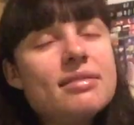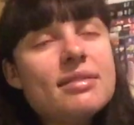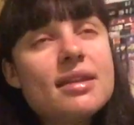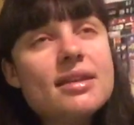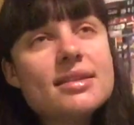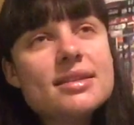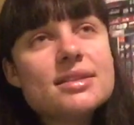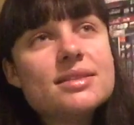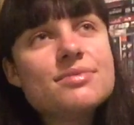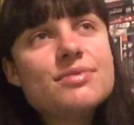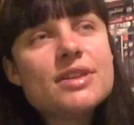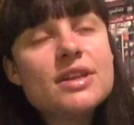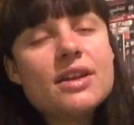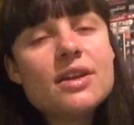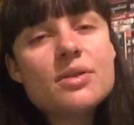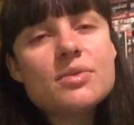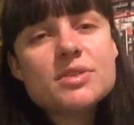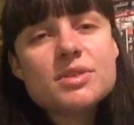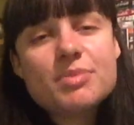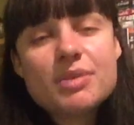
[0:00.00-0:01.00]
think this
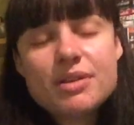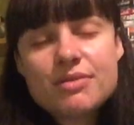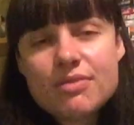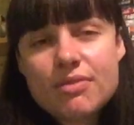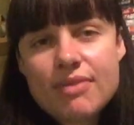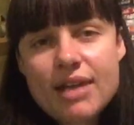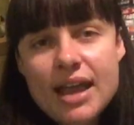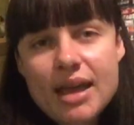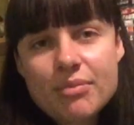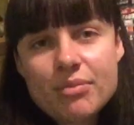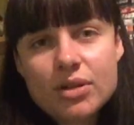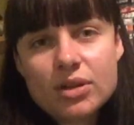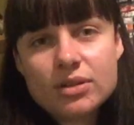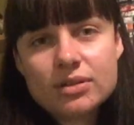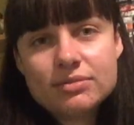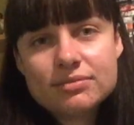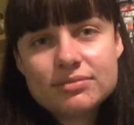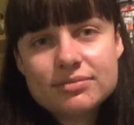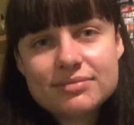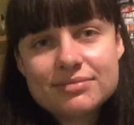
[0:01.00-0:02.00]
video was a bit of a
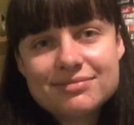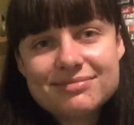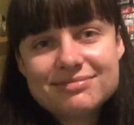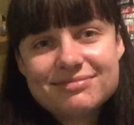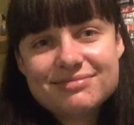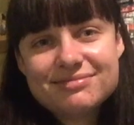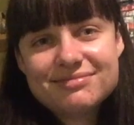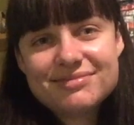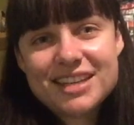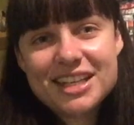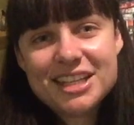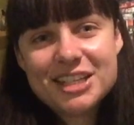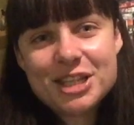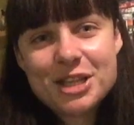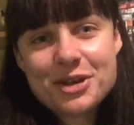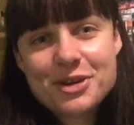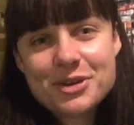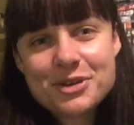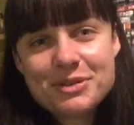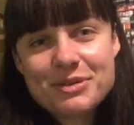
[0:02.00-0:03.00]
ramble. A
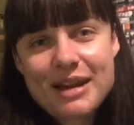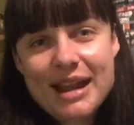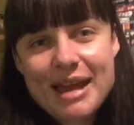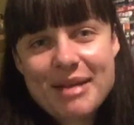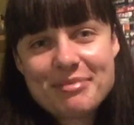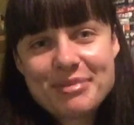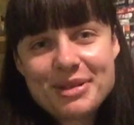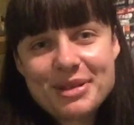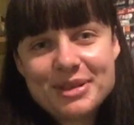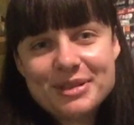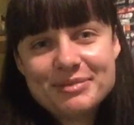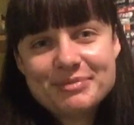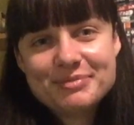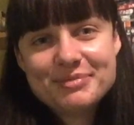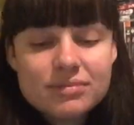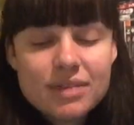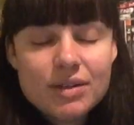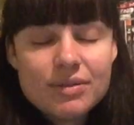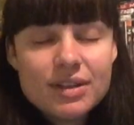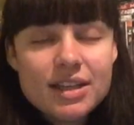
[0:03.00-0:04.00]
long ramble.
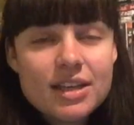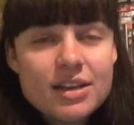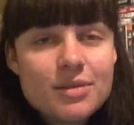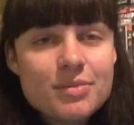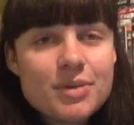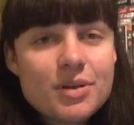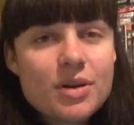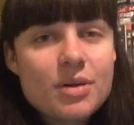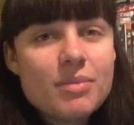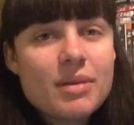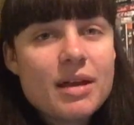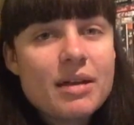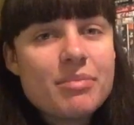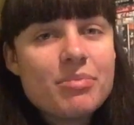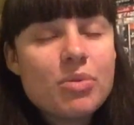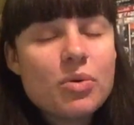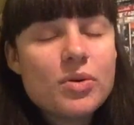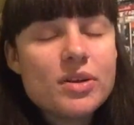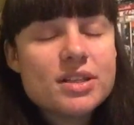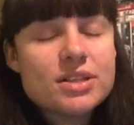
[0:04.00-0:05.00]
I really hope I got my
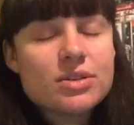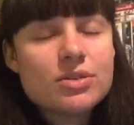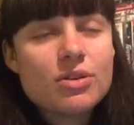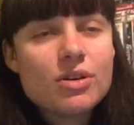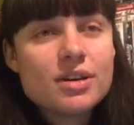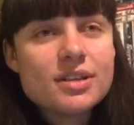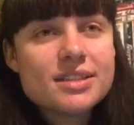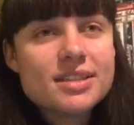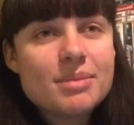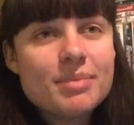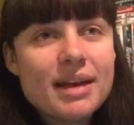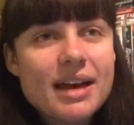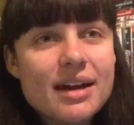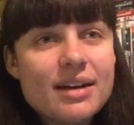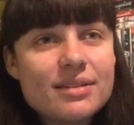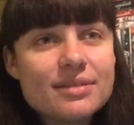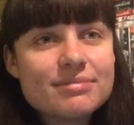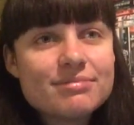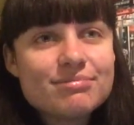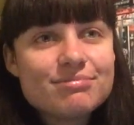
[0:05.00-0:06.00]
point across
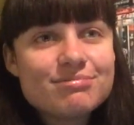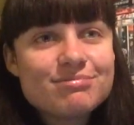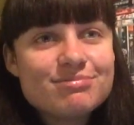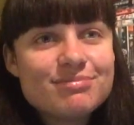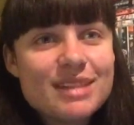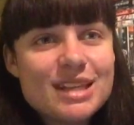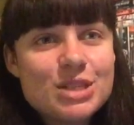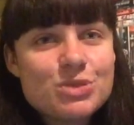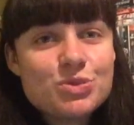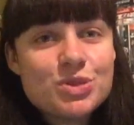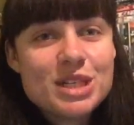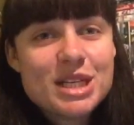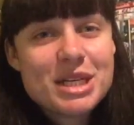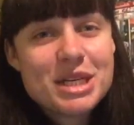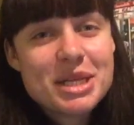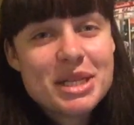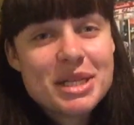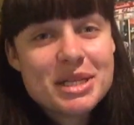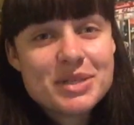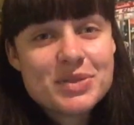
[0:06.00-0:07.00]
about it's
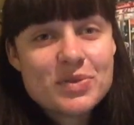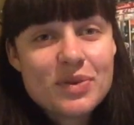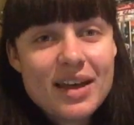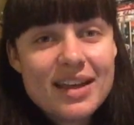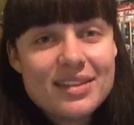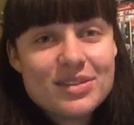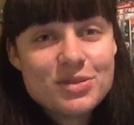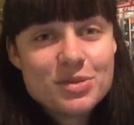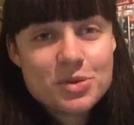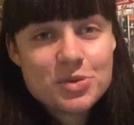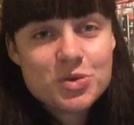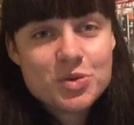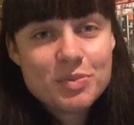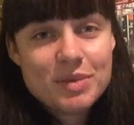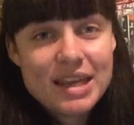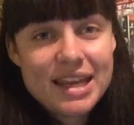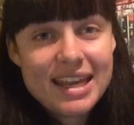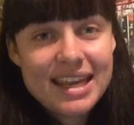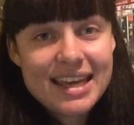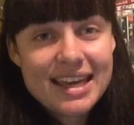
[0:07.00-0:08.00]
ridiculous when social
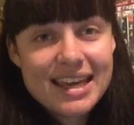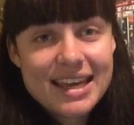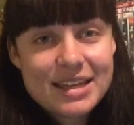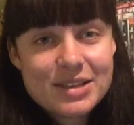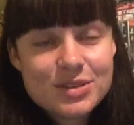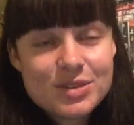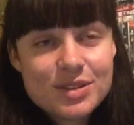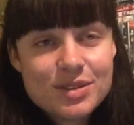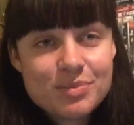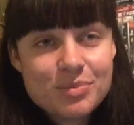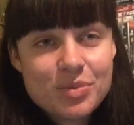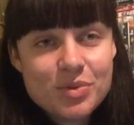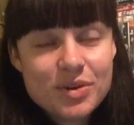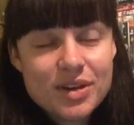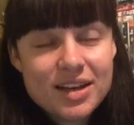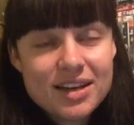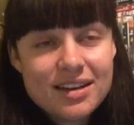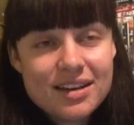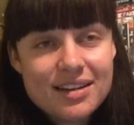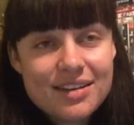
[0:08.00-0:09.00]
media gets to the
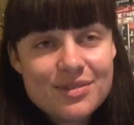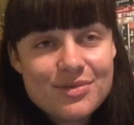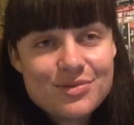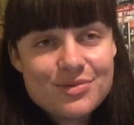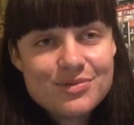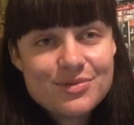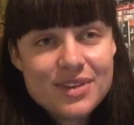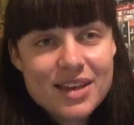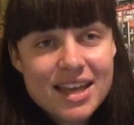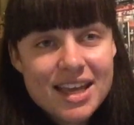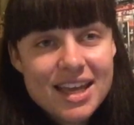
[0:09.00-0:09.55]
point of